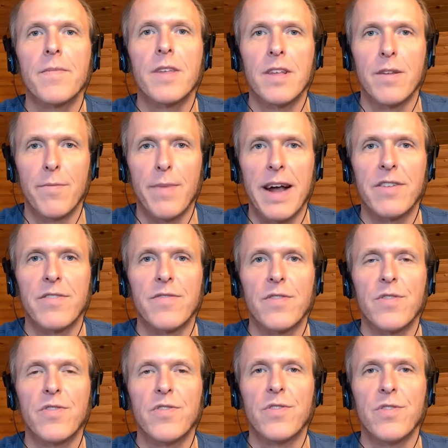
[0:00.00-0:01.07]
Back to
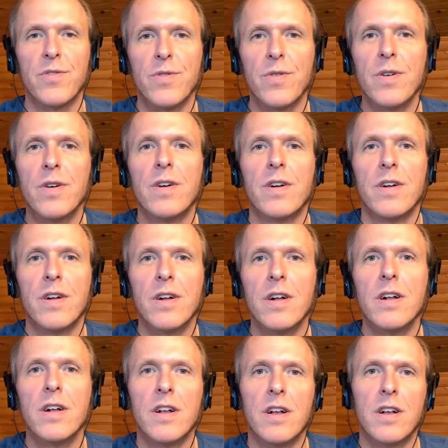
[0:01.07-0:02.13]
verse 2.
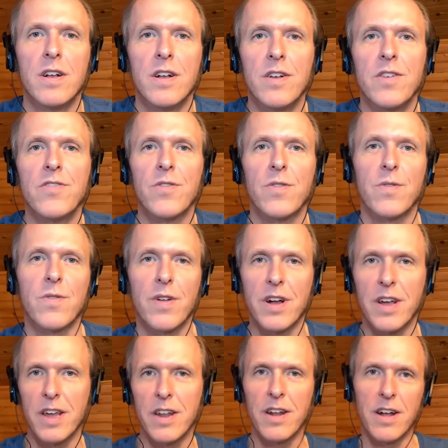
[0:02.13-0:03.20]
So
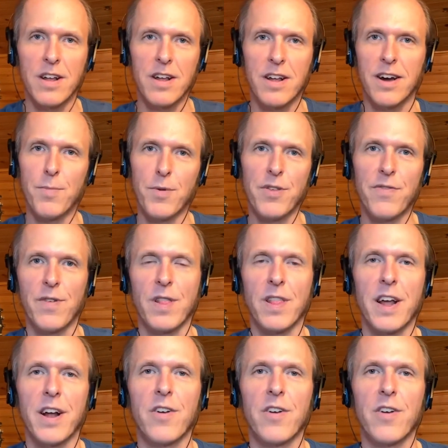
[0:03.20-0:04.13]
again, a couple different layers